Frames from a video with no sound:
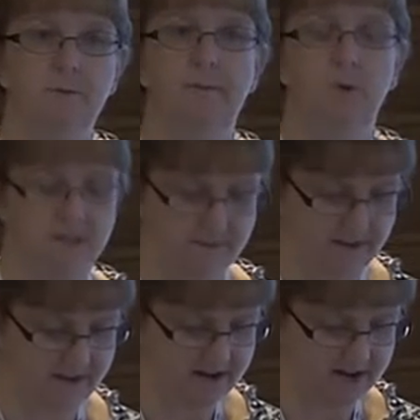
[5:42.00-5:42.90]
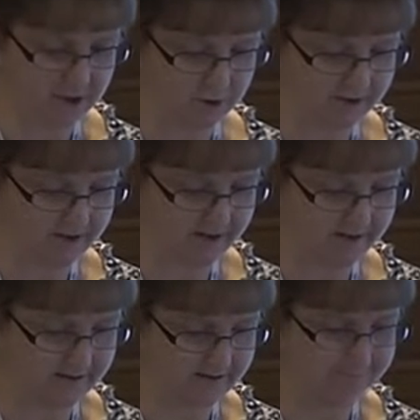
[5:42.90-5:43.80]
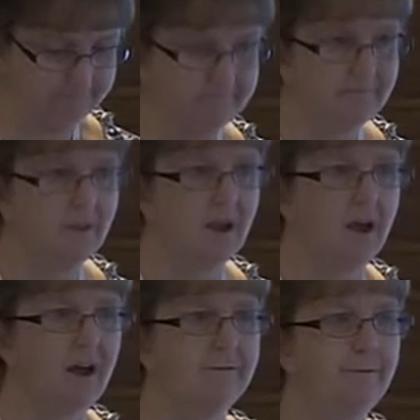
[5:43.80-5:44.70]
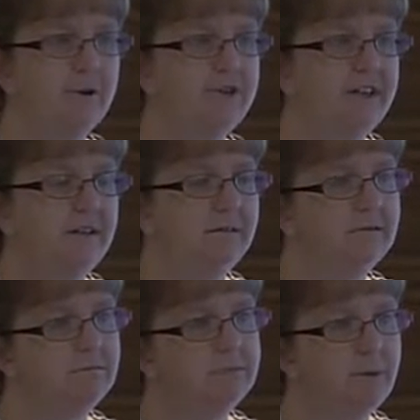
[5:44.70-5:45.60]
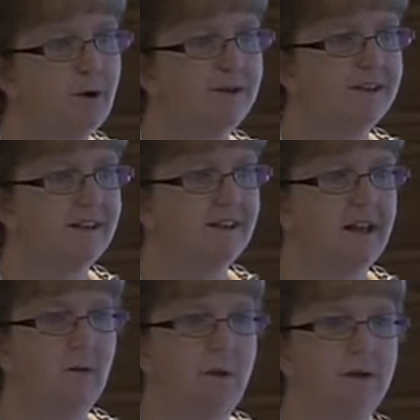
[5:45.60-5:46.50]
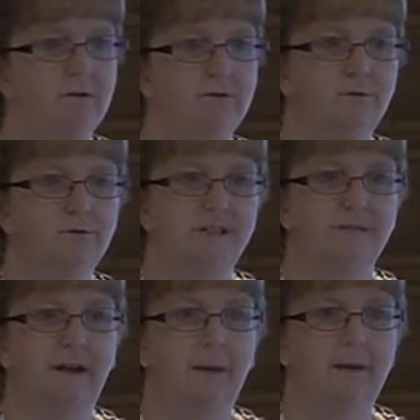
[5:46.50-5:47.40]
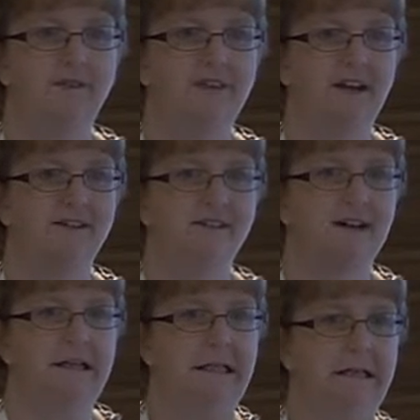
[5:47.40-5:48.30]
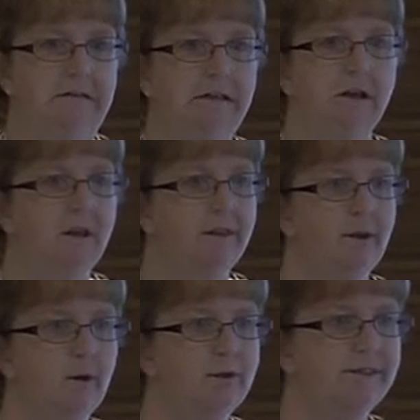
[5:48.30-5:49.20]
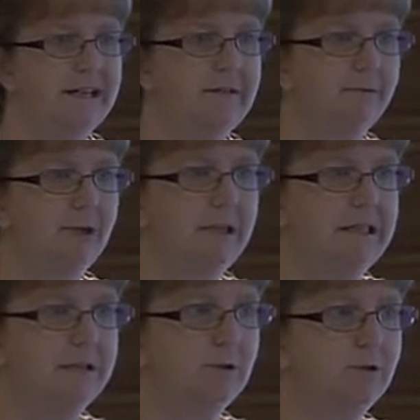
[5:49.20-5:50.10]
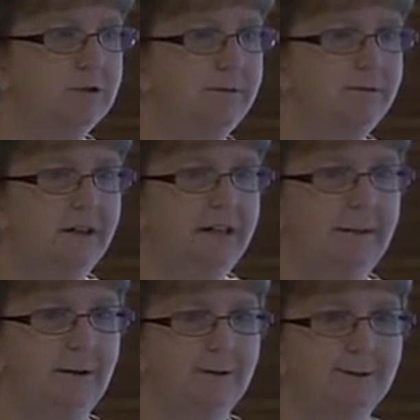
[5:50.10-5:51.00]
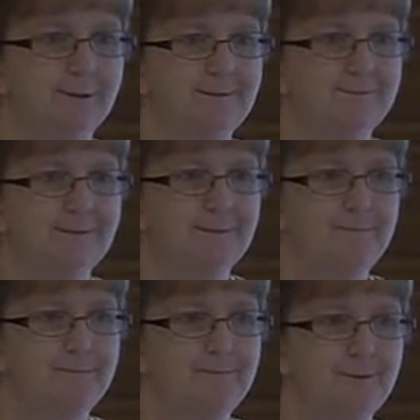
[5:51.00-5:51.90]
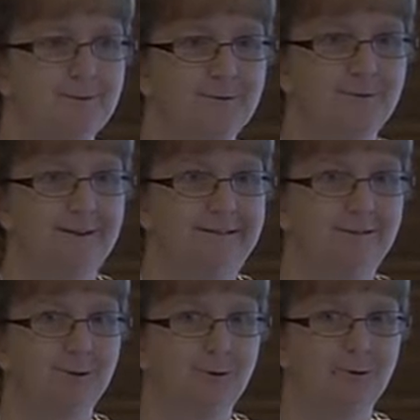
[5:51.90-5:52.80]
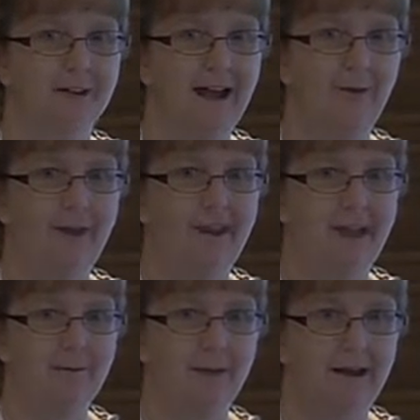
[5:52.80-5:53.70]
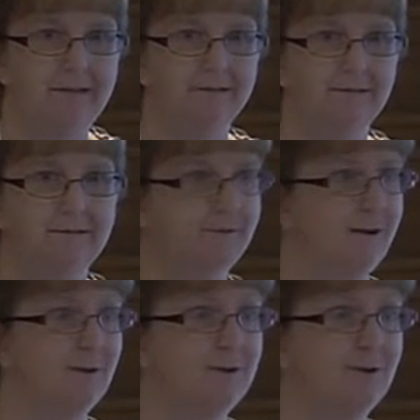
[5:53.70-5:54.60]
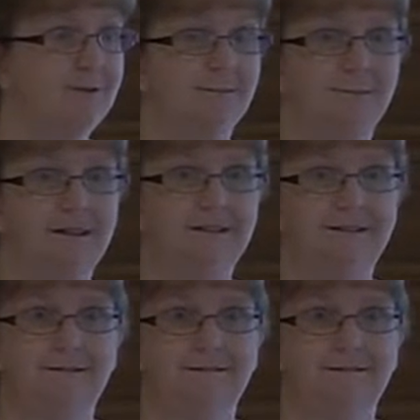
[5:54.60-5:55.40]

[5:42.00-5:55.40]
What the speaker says: purports to be their national standards. Unfortunately, the process that they went through to develop those standards is unclear, and the authors aren't very keen to talk to me via email, so I'm not very sure how they came about. So if anyone knows them, please